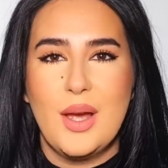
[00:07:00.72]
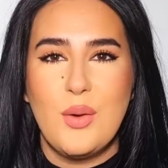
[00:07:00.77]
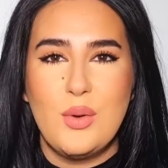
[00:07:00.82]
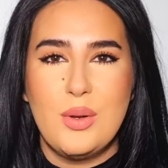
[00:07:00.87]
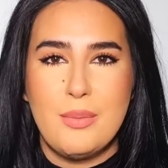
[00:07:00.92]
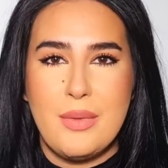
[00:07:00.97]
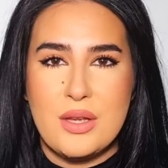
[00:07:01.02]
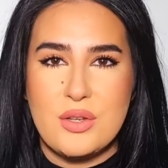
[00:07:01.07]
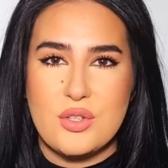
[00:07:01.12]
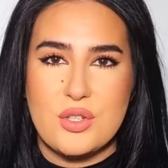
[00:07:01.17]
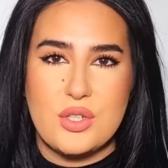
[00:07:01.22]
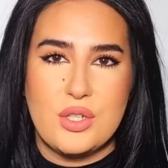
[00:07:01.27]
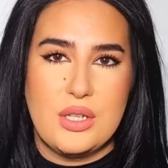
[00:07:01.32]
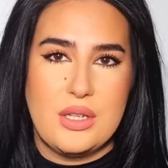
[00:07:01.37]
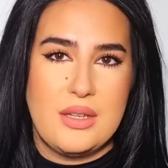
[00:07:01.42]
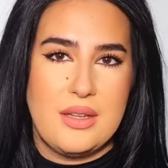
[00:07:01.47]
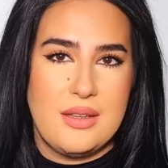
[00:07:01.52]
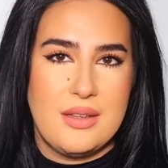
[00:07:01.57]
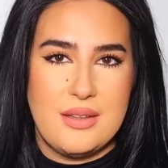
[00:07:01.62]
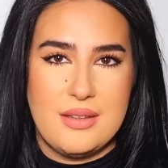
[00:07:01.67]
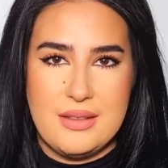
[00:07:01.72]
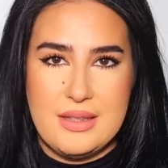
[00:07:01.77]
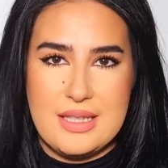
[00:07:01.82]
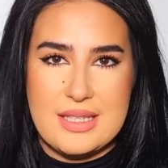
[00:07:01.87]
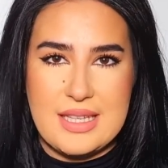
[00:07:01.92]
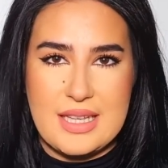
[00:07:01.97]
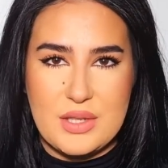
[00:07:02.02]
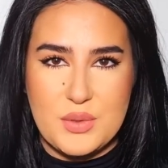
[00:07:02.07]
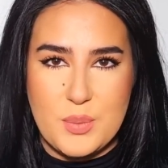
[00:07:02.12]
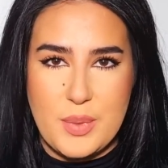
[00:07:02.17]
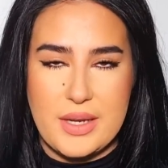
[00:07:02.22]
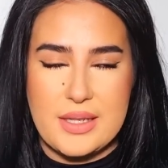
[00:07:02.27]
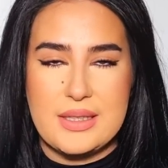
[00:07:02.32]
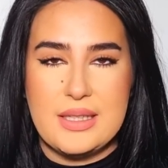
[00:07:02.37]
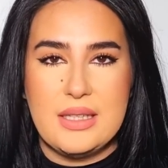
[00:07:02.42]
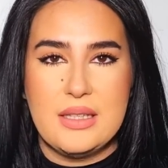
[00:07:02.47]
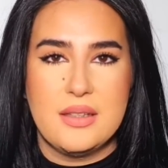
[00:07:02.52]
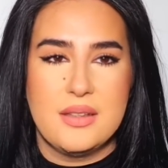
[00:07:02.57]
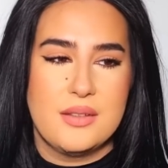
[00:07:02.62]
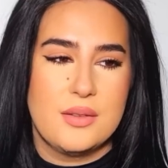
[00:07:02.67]
I will mention this aspect
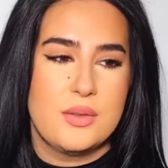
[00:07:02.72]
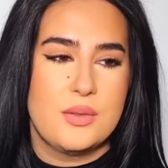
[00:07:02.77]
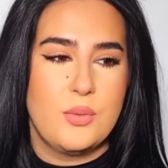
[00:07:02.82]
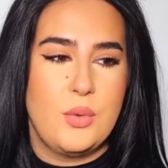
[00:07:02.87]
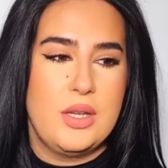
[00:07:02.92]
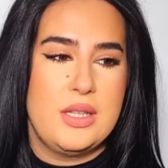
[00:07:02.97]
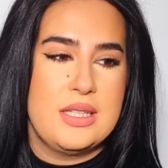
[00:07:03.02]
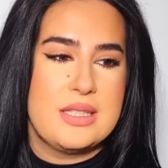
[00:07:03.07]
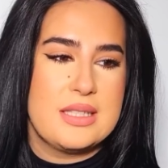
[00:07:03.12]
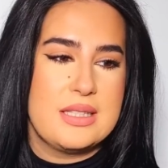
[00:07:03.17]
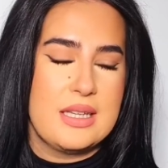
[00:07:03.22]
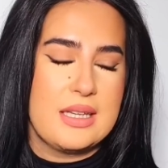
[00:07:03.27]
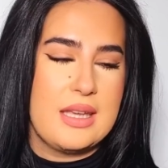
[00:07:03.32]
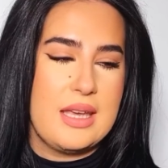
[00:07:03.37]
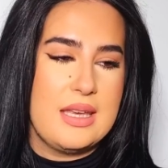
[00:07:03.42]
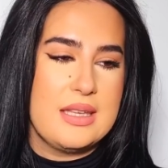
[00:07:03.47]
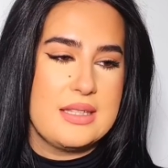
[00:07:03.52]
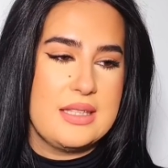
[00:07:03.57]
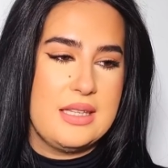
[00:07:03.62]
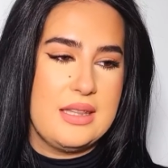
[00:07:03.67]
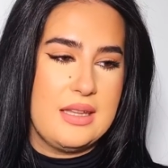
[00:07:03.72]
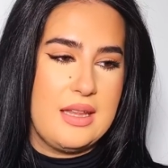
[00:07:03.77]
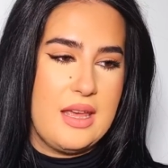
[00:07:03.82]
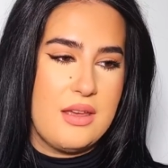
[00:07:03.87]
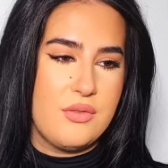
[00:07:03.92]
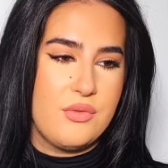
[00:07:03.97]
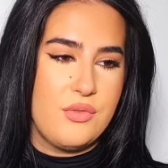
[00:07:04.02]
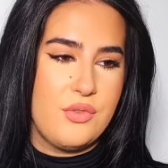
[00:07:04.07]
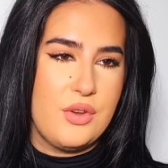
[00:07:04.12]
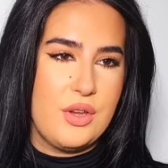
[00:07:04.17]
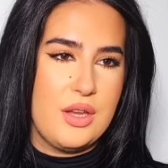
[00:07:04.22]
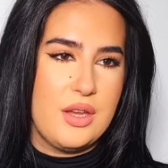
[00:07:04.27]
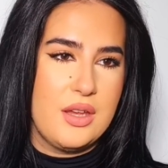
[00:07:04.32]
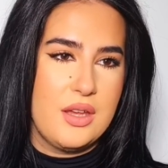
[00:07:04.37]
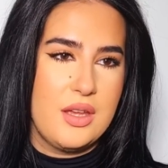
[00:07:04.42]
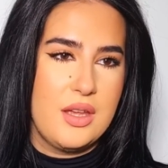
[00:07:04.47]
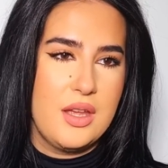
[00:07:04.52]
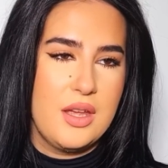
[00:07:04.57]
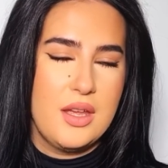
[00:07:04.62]
when it's the case in every...